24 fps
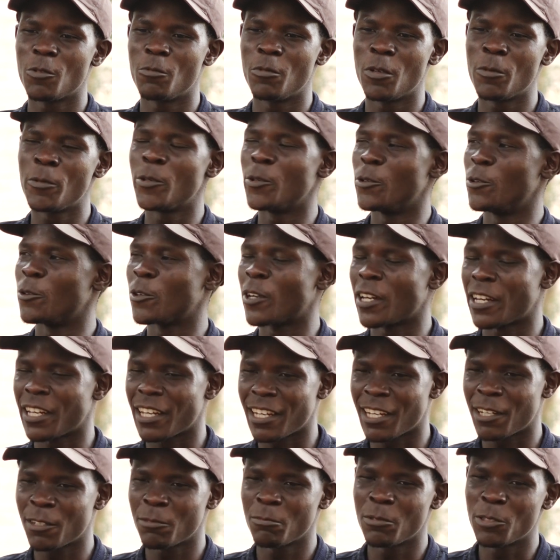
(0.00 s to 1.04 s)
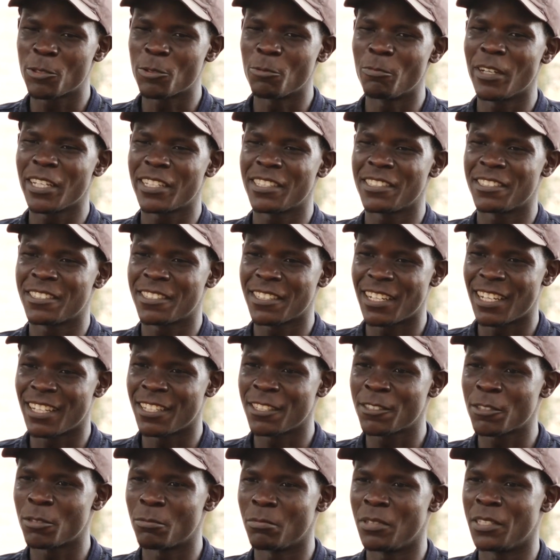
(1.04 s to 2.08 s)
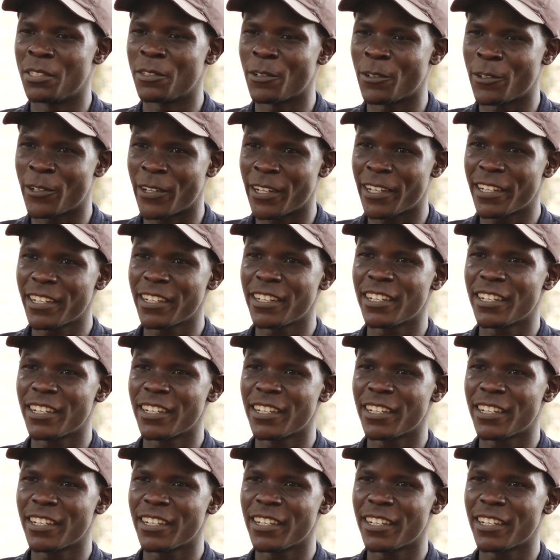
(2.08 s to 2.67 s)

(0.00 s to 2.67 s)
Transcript: maybe you can allow me to make it a little bit longer.